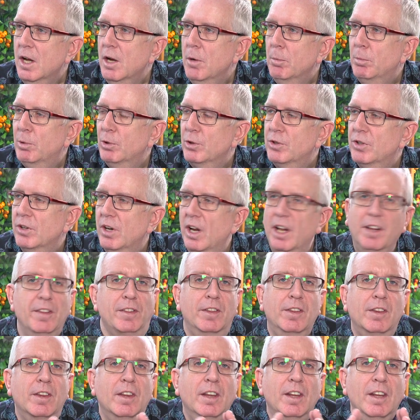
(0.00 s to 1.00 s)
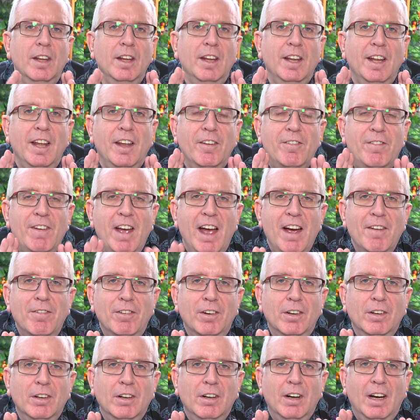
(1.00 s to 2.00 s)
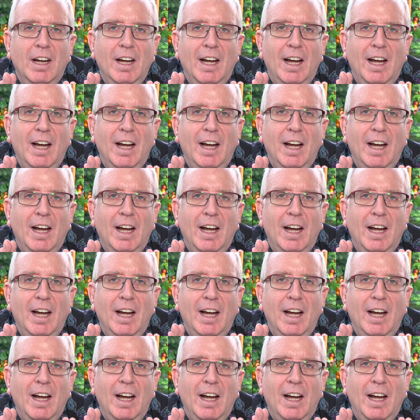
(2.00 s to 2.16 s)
But if ever